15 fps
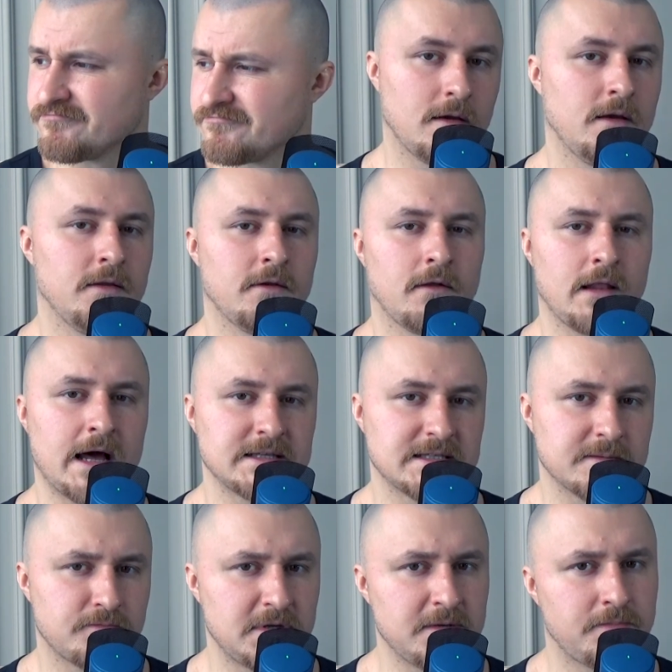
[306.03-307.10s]
And there are lots
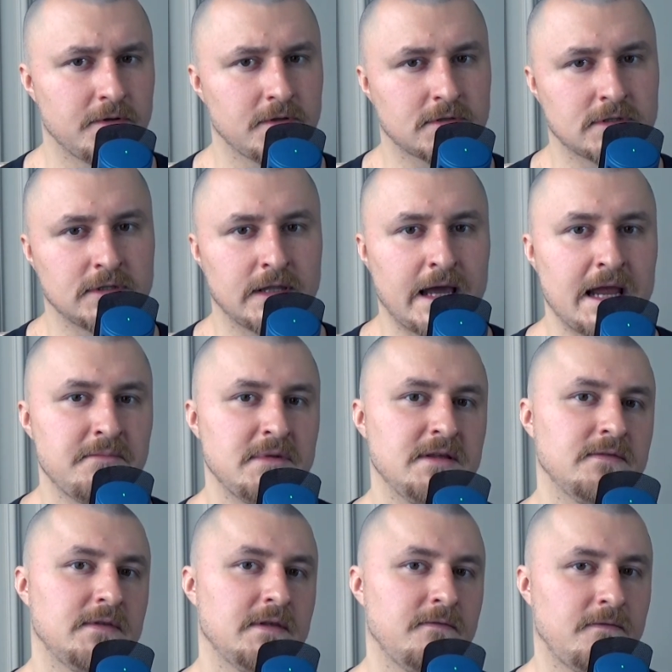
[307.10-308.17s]
of people
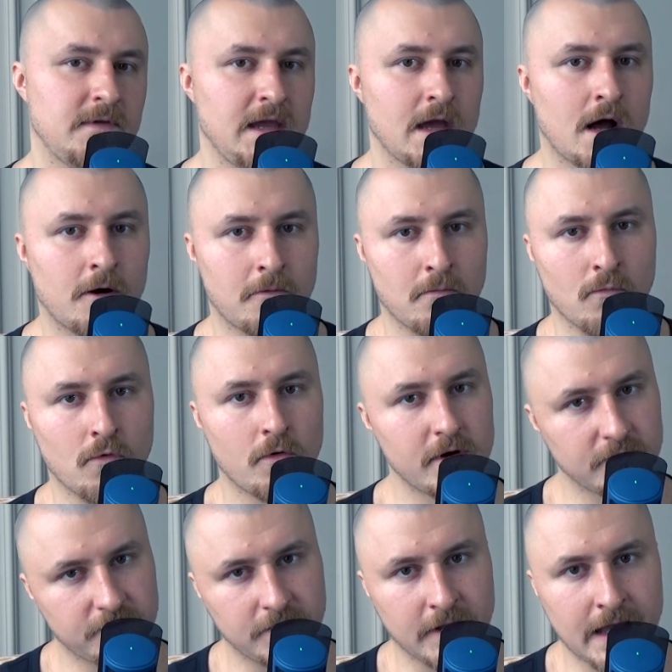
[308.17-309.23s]
claiming that they are more
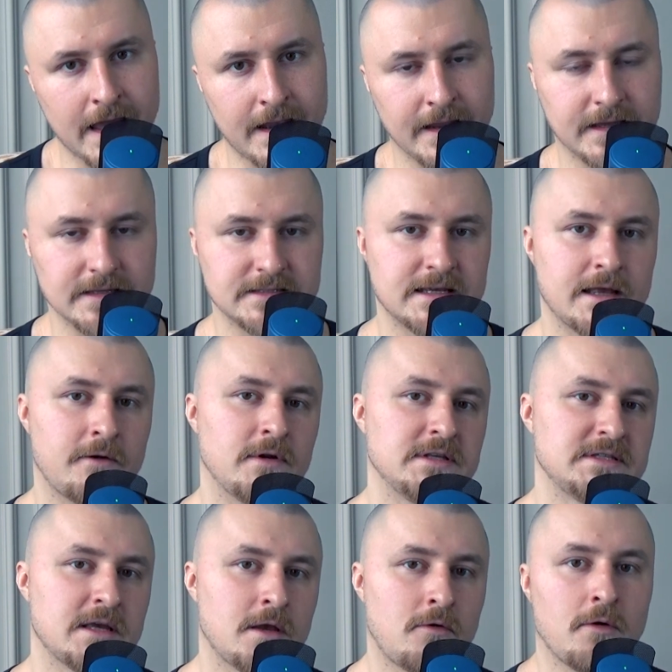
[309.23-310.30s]
athletic,
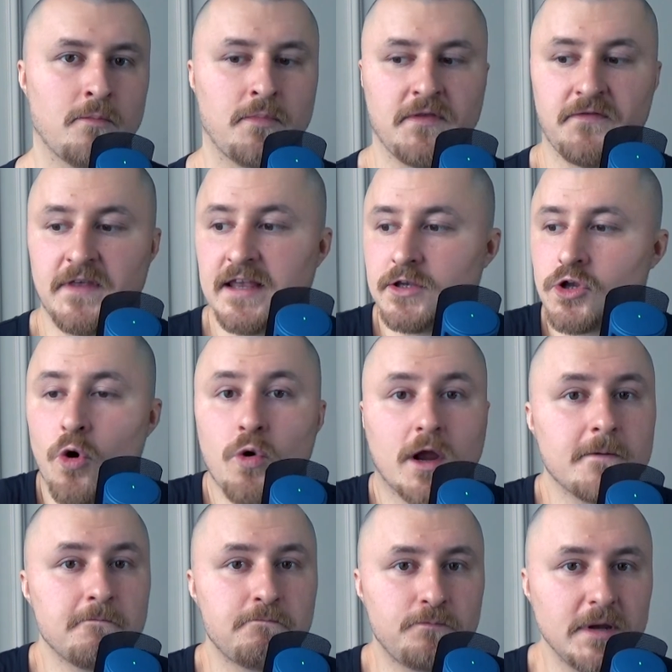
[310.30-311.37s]
etc., but they don't
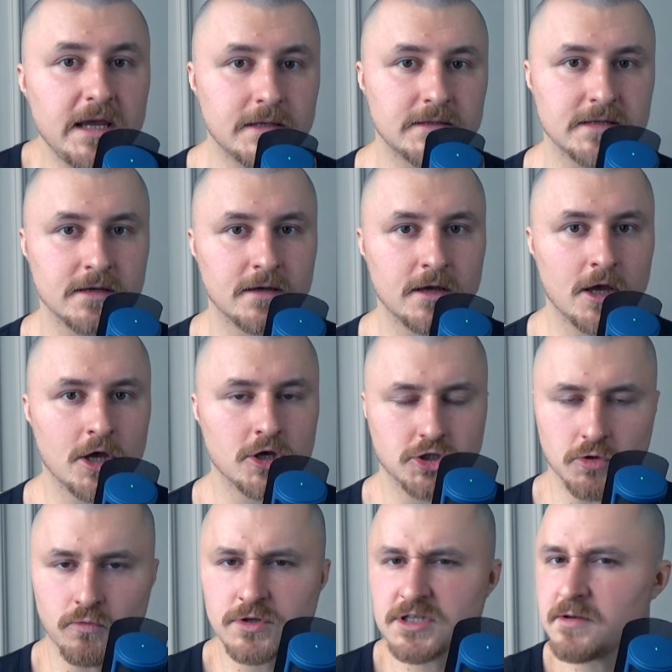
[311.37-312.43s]
compete.
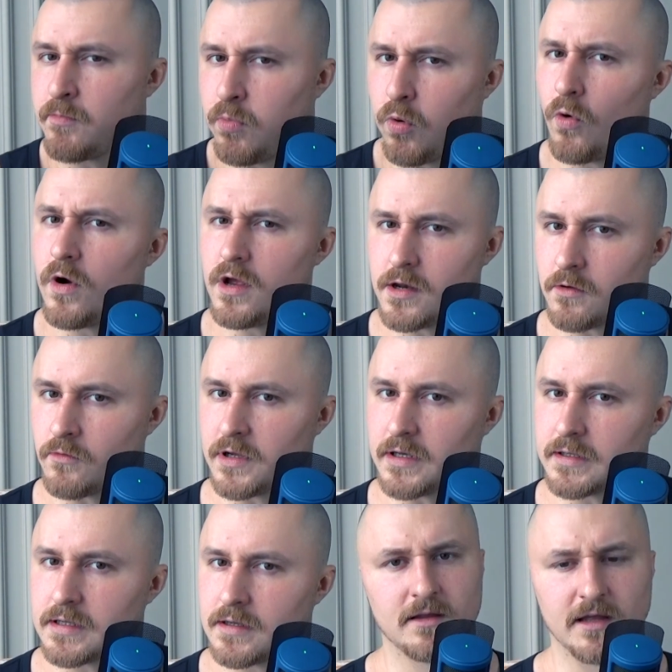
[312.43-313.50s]
So what's the point of
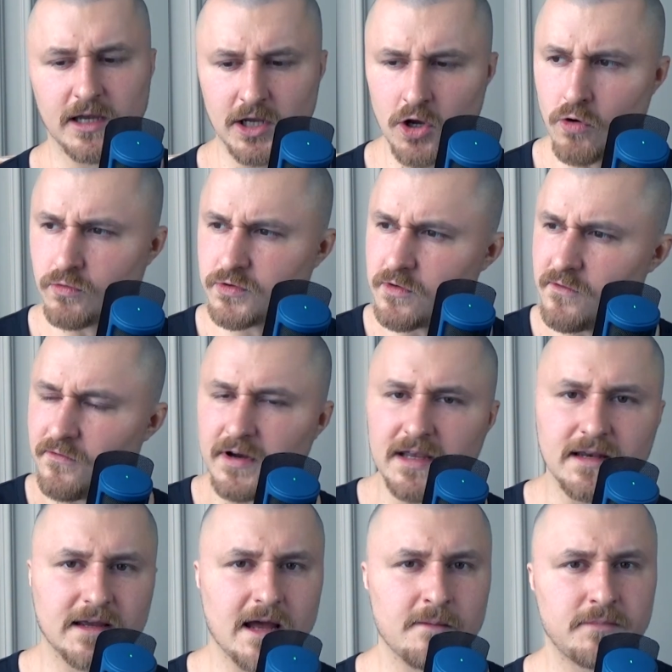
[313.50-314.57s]
it? Like, go to a
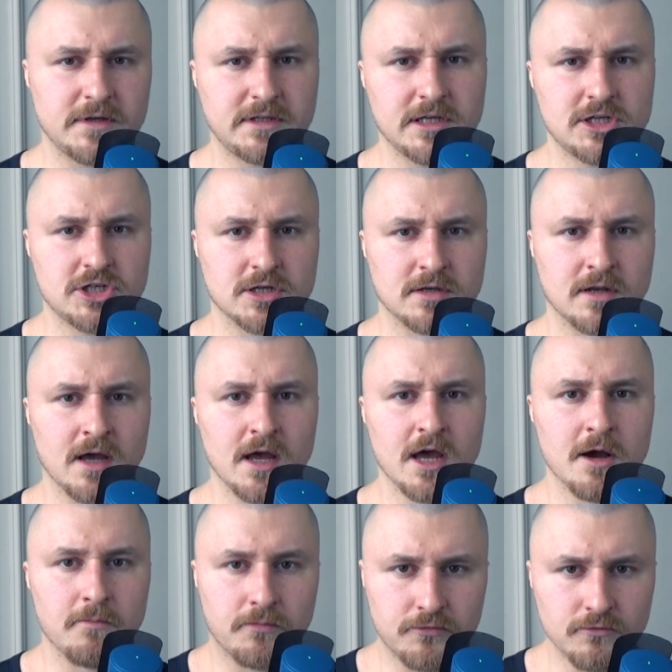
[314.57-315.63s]
freaking competition,
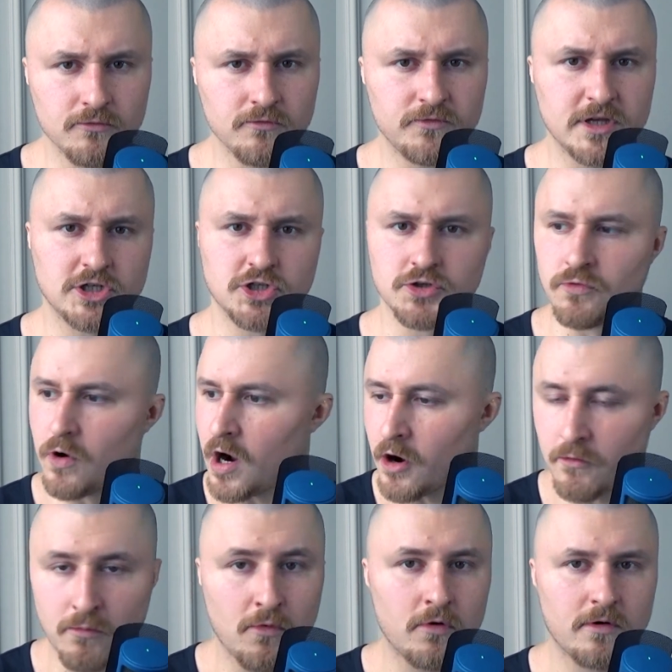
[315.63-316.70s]
prove that you
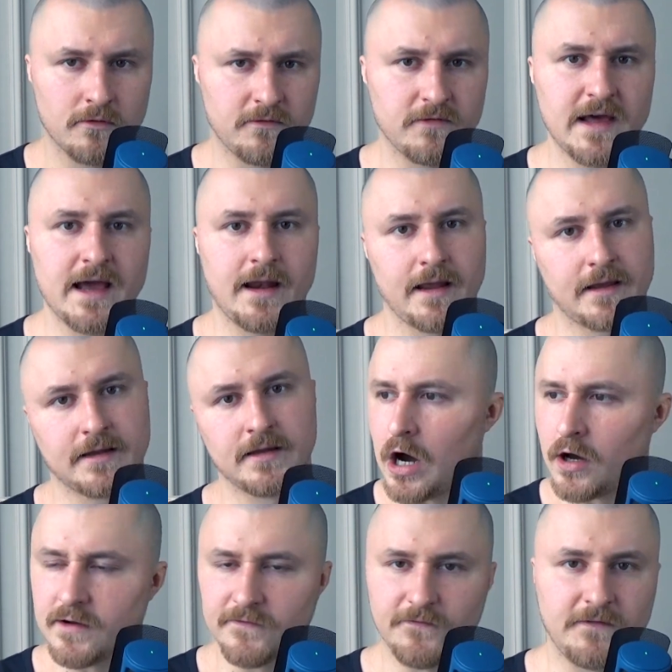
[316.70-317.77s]
are more athletic
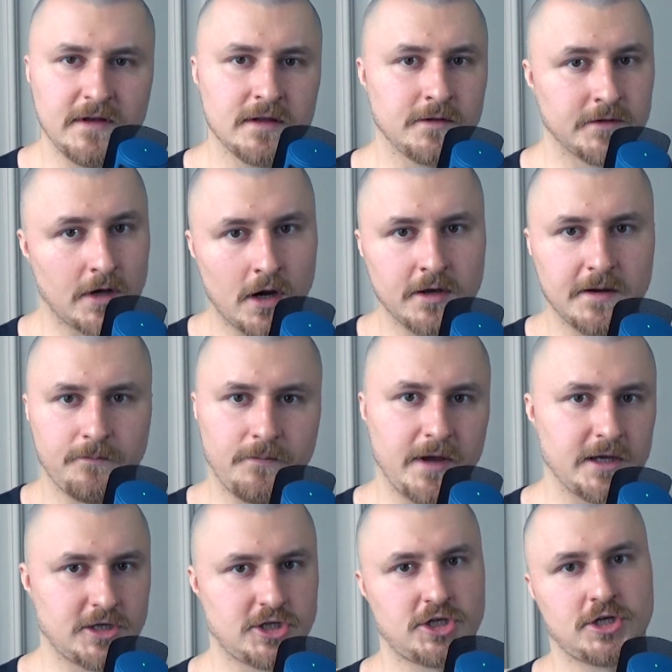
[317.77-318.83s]
on a field, on a
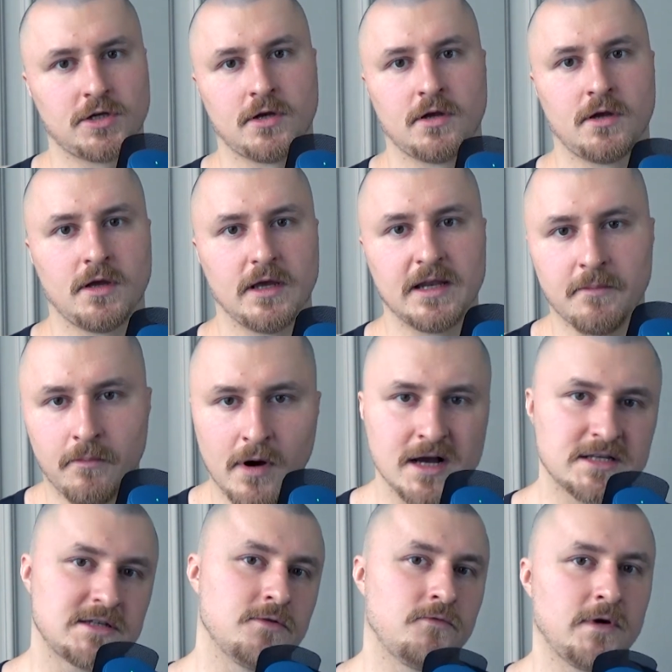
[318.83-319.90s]
pitch, in a
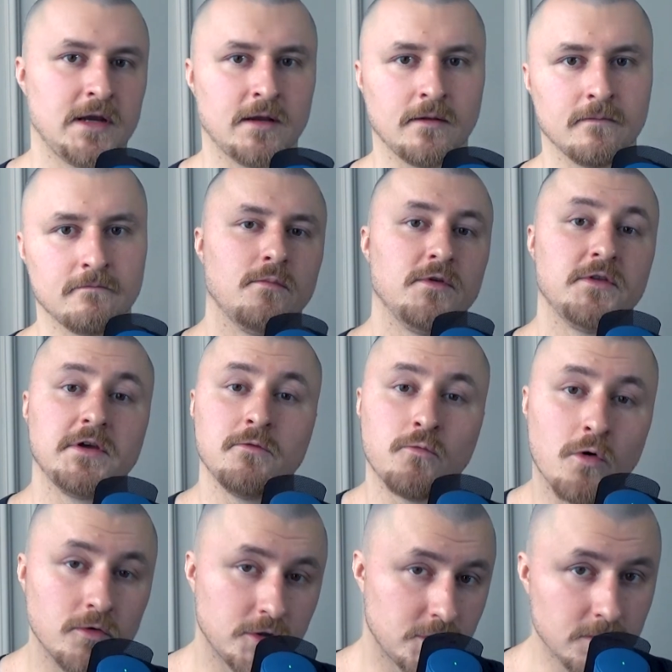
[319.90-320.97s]
boxing ring, but they
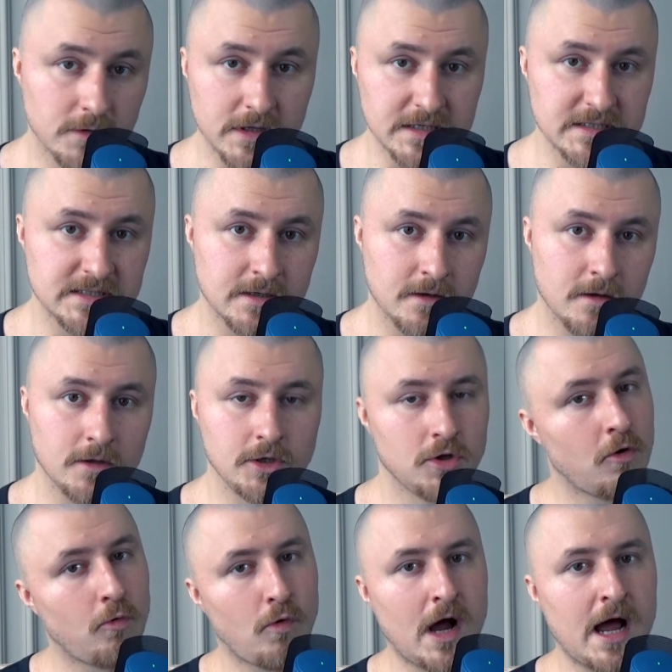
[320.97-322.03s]
won't do this. You
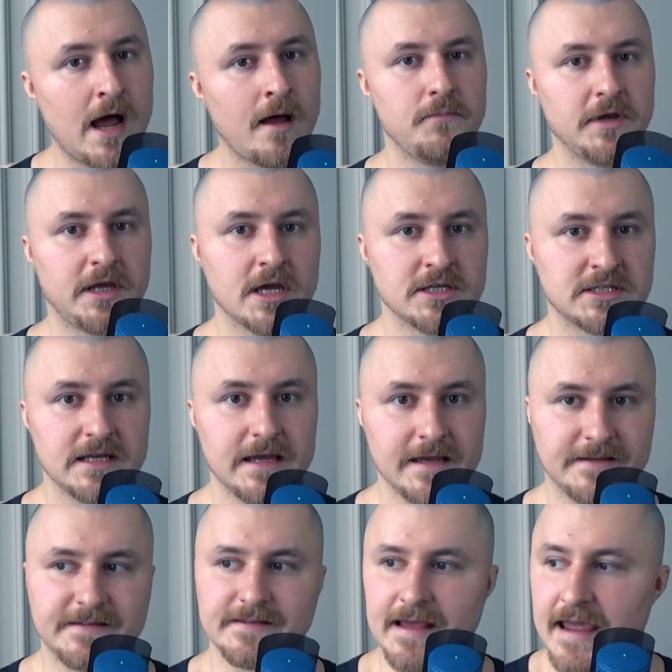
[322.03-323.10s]
know why? Because
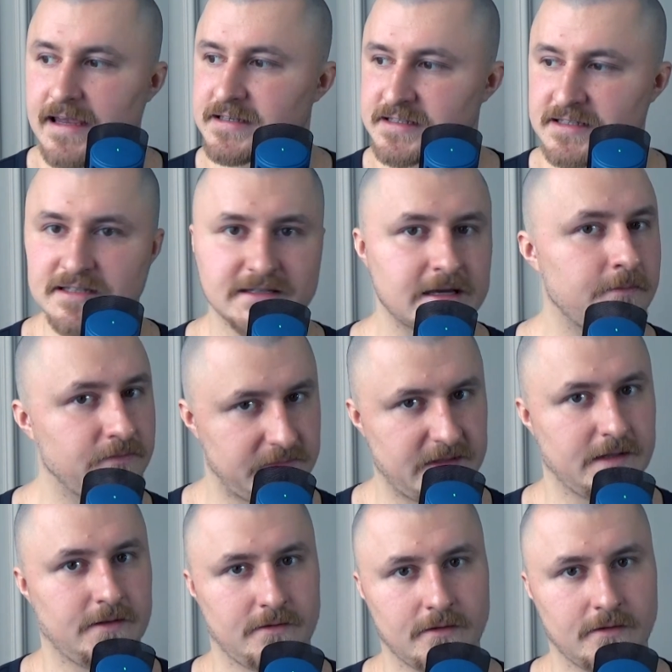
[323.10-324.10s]
it takes something.